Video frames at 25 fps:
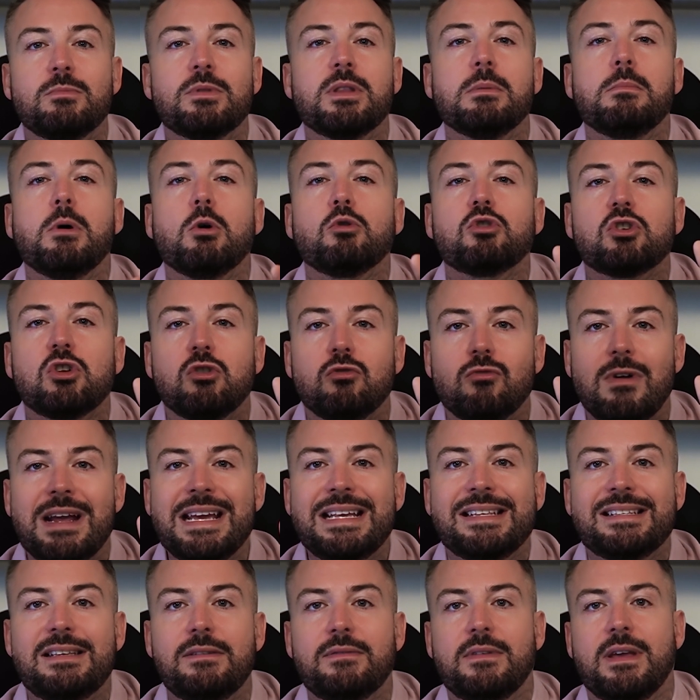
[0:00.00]
of the most
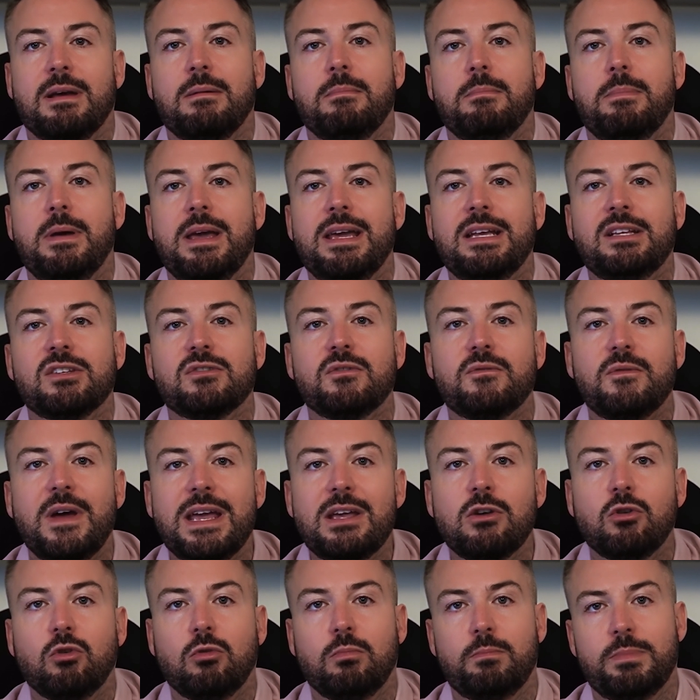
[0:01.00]
creative campaigns
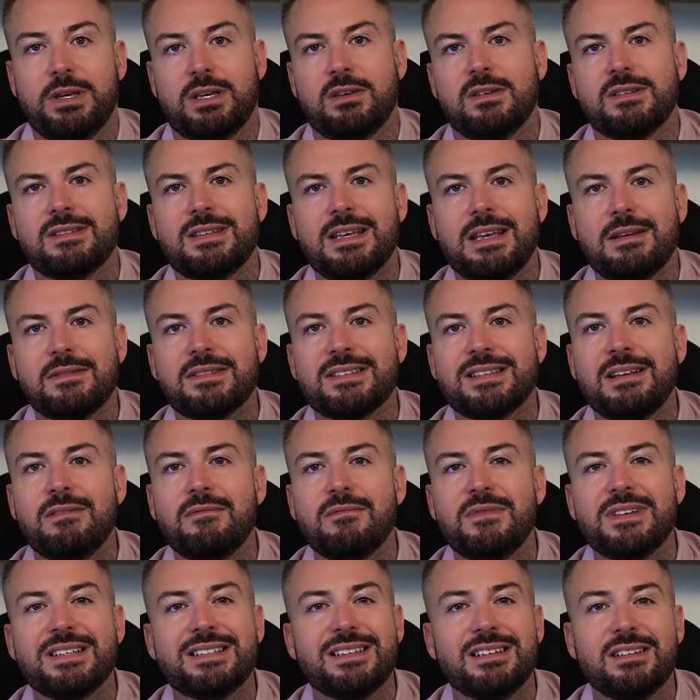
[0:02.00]
fail because they have sent
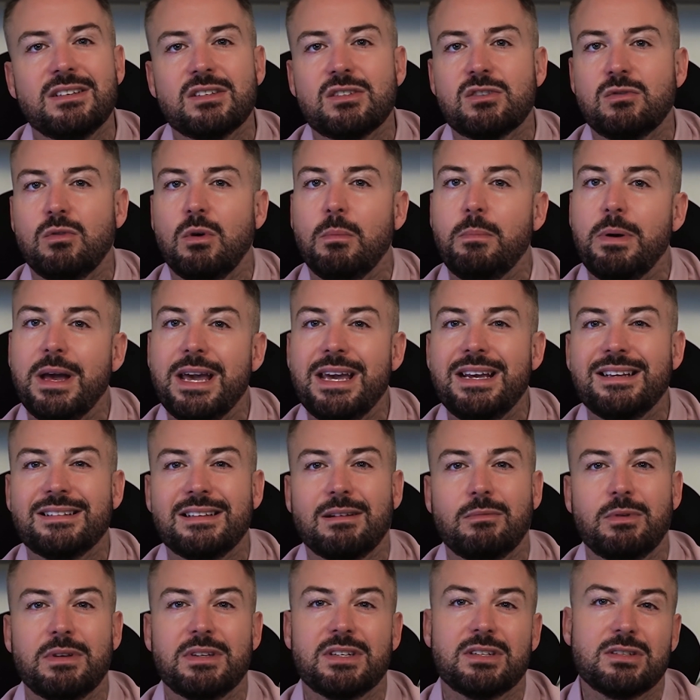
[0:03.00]
visitors to a page that
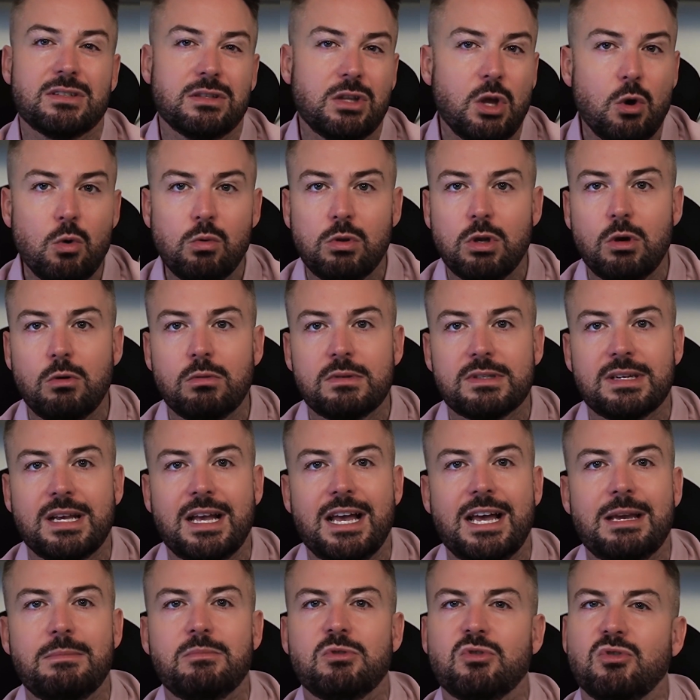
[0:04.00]
with slow load
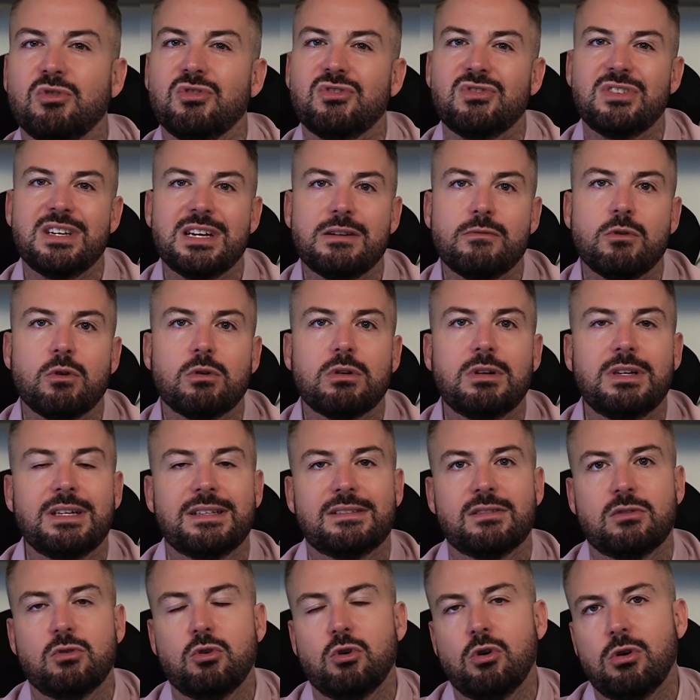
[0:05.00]
times or 0 click
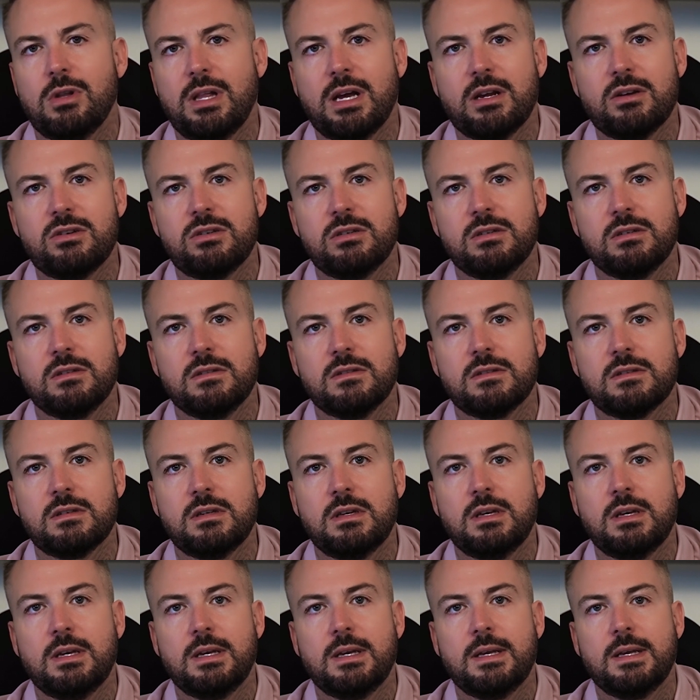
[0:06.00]
to call actions.
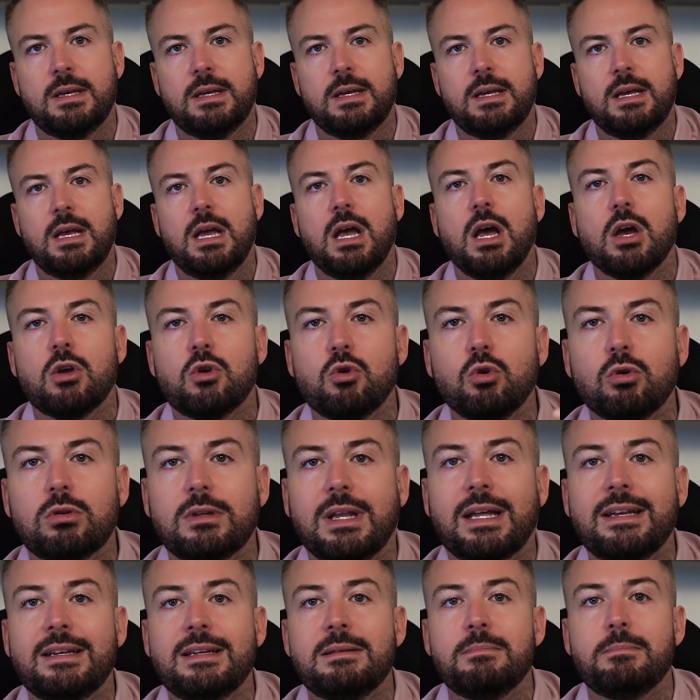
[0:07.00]
A good
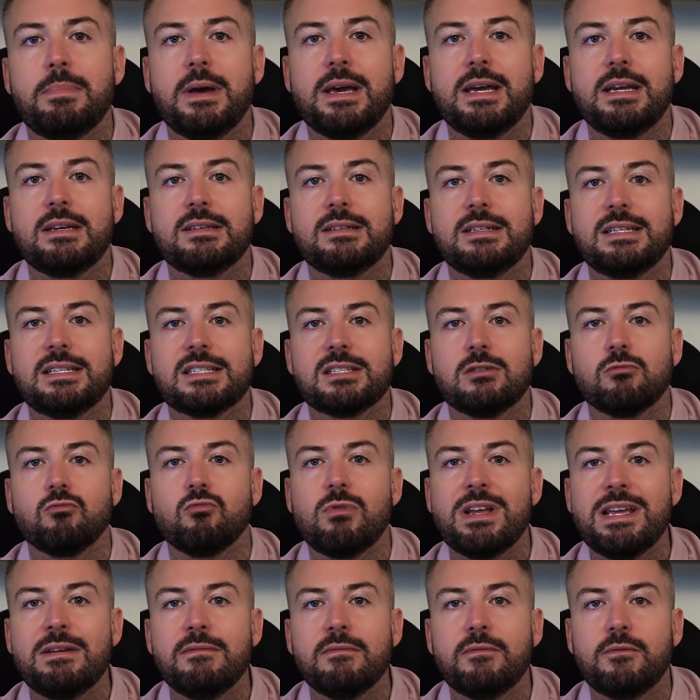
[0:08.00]
landing page needs to
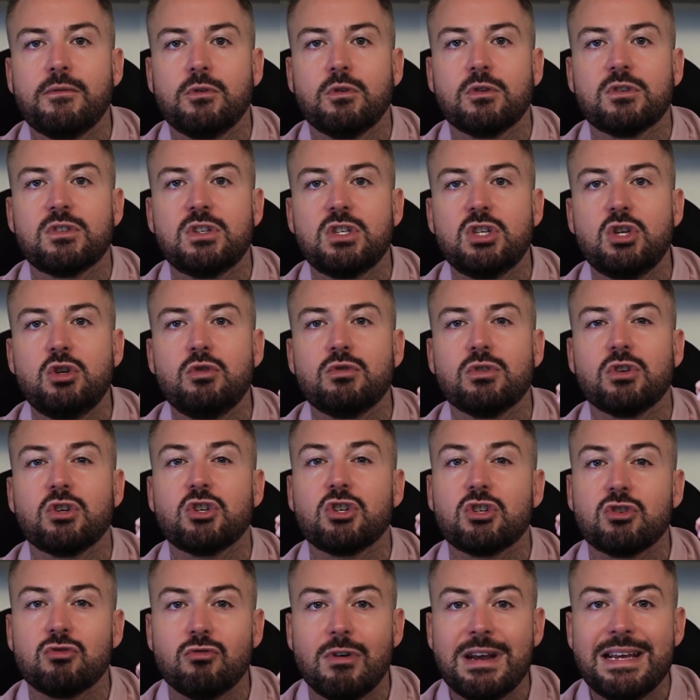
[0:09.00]
reinforce a user
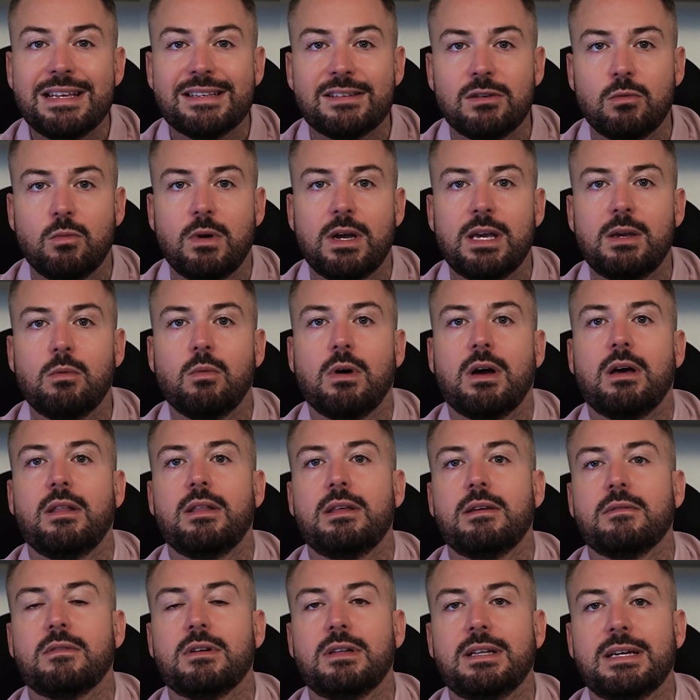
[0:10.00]
straight away what they
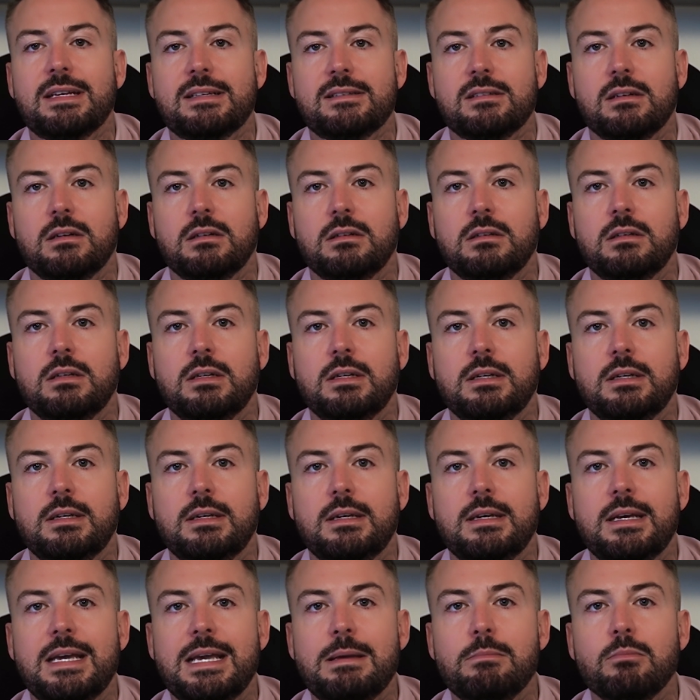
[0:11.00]
have clicked on.
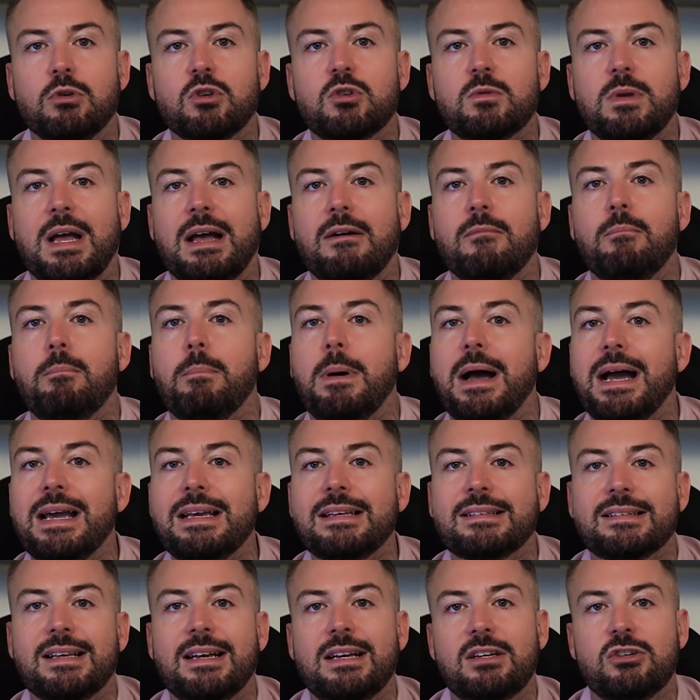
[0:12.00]
It must have
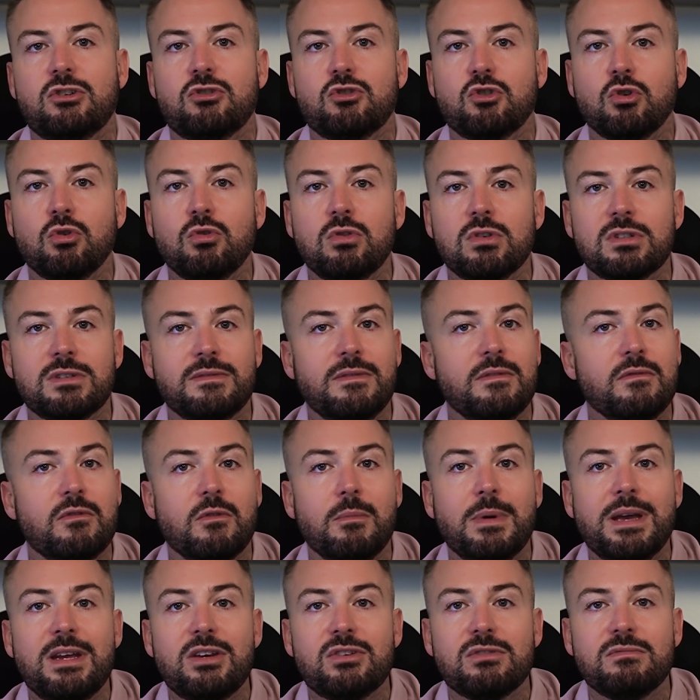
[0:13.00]
bite-sized chunks of
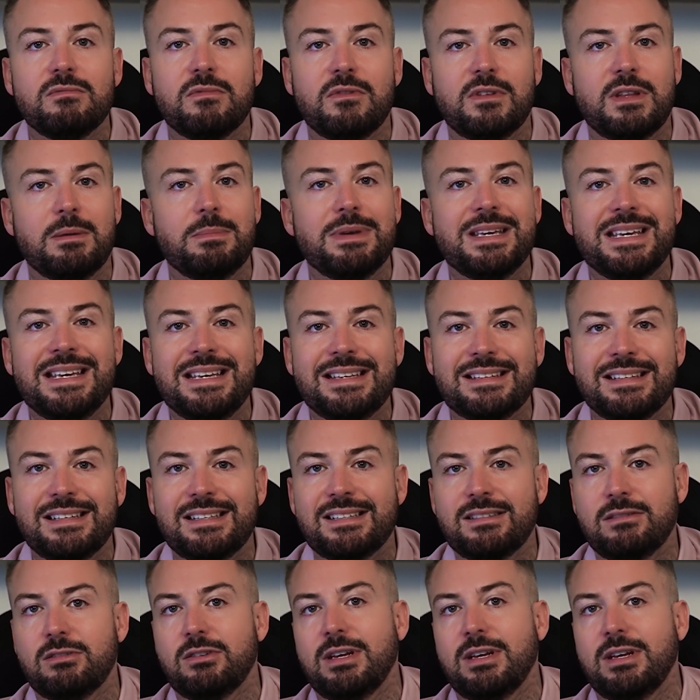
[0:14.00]
information for them easily to